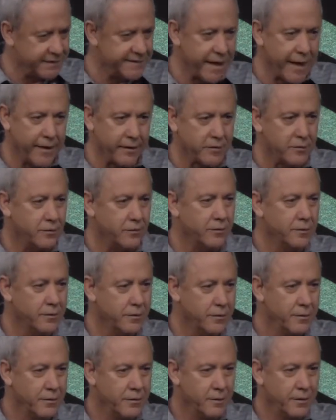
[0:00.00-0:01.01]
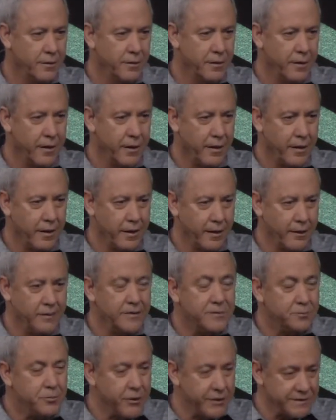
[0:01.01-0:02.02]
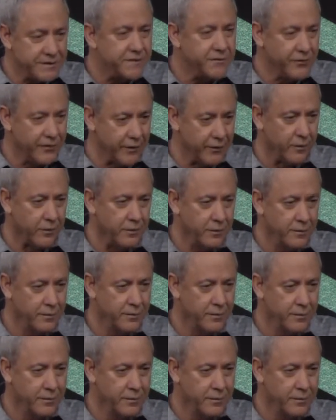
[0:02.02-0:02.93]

his ankle, and it's pretty severe.